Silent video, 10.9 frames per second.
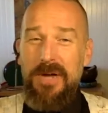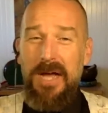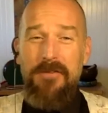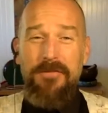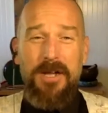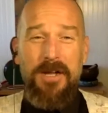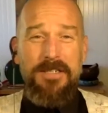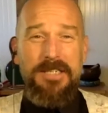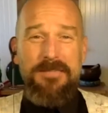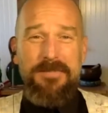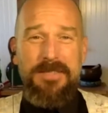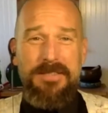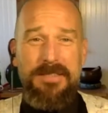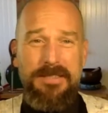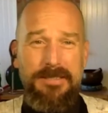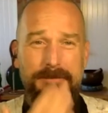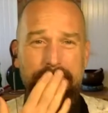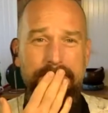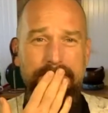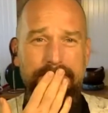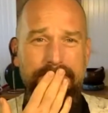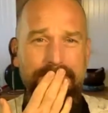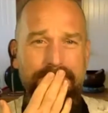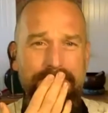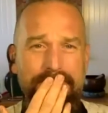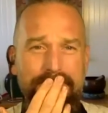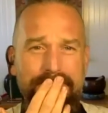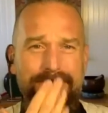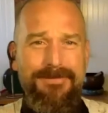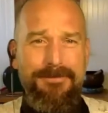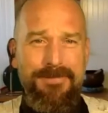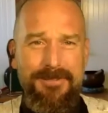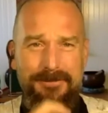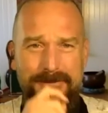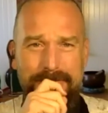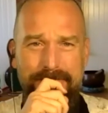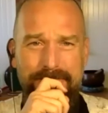have cognitive dissonance. I'm sorry.